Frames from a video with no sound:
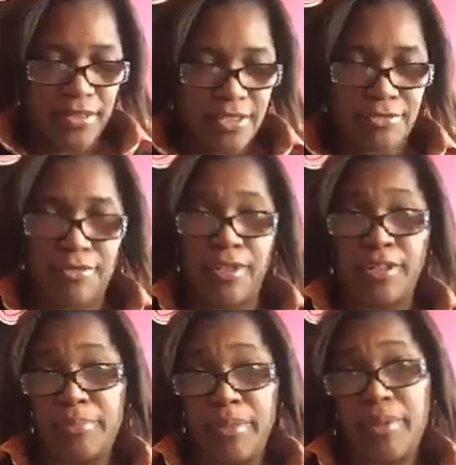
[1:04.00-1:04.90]
screwed a
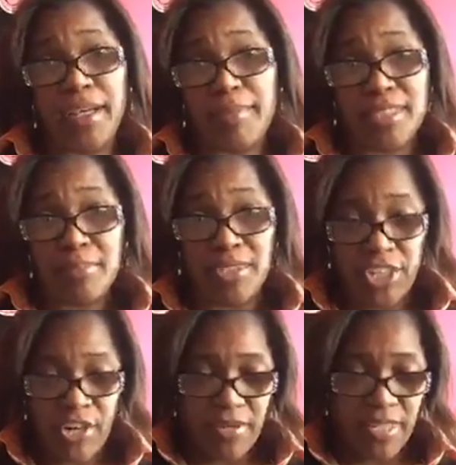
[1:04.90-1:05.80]
little bit when it comes to me
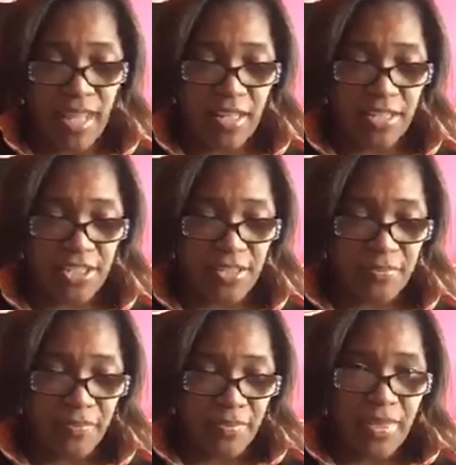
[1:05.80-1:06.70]
sharing knowledge.
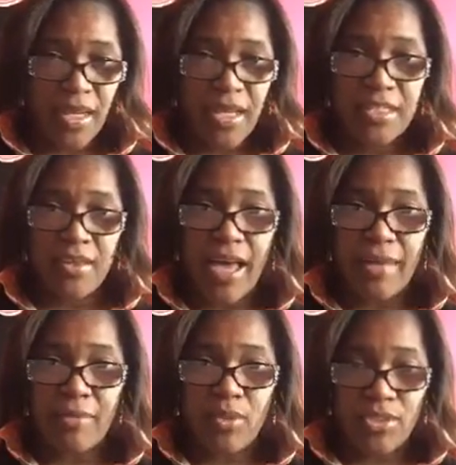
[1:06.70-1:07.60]
So
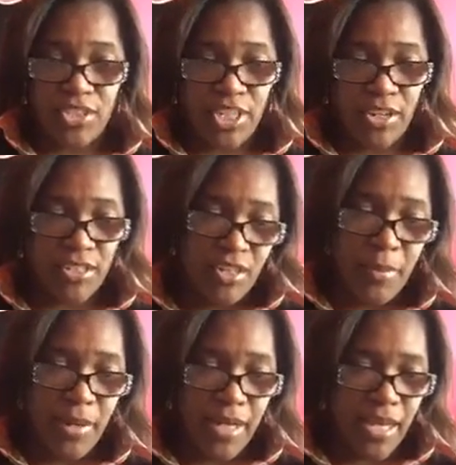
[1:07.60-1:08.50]
I'm going to share this. So
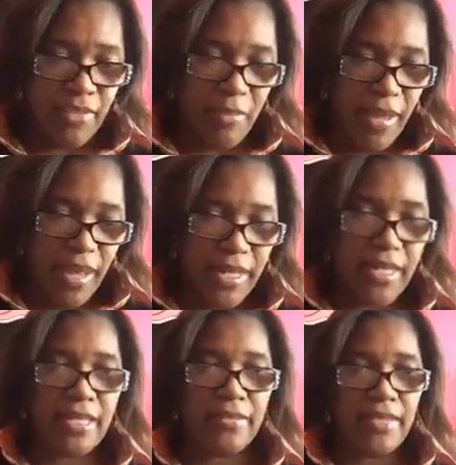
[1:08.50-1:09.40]
come on in,
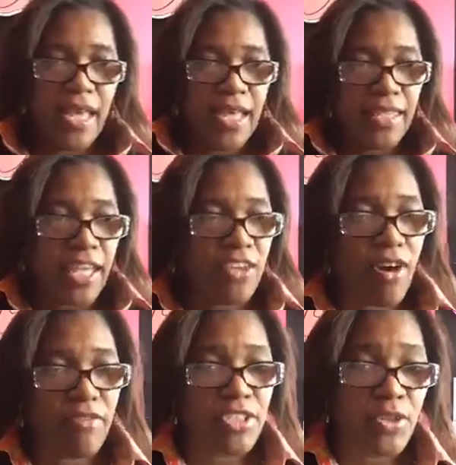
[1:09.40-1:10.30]
everybody. Thank you
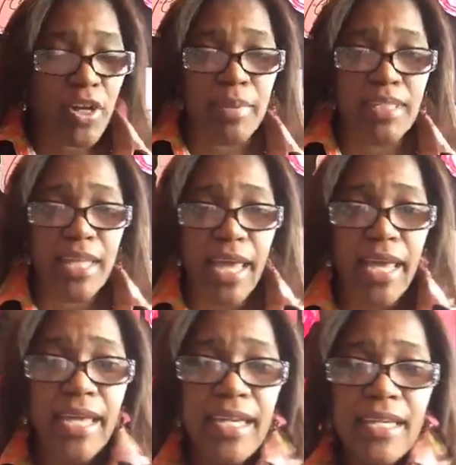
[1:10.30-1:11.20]
all for joining me
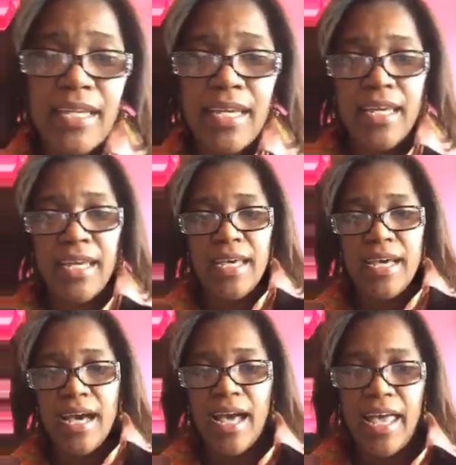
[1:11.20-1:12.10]
today.
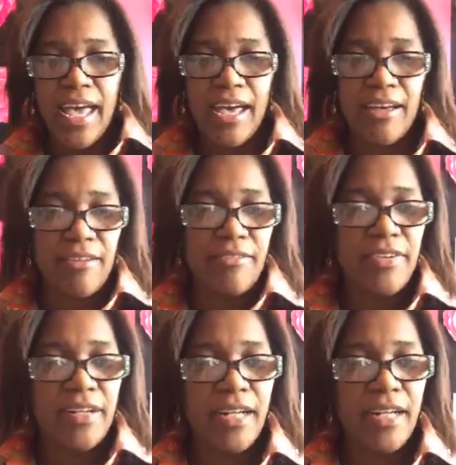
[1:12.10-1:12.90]
I have